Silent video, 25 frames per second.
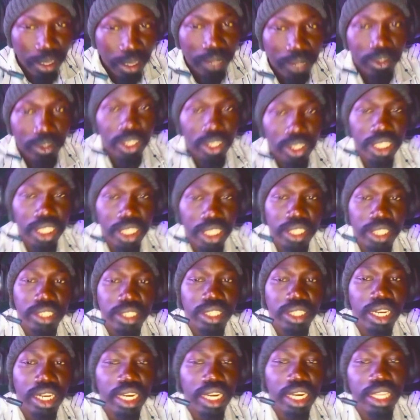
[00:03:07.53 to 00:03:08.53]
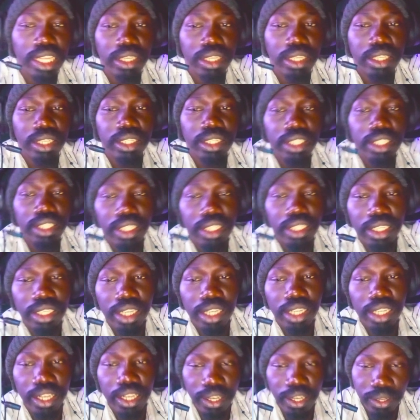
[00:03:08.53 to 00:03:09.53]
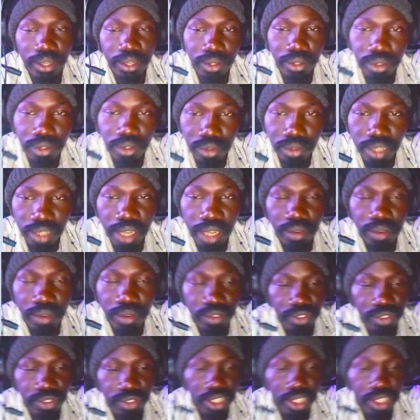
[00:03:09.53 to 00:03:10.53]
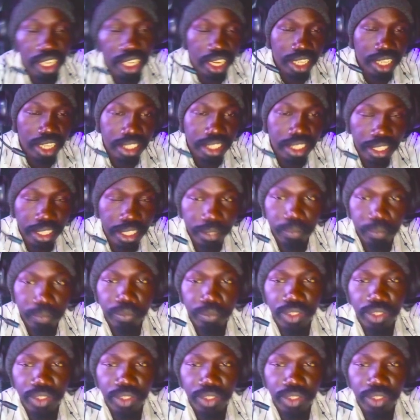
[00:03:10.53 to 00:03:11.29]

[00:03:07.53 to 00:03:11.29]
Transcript: Okay, another way of greeting.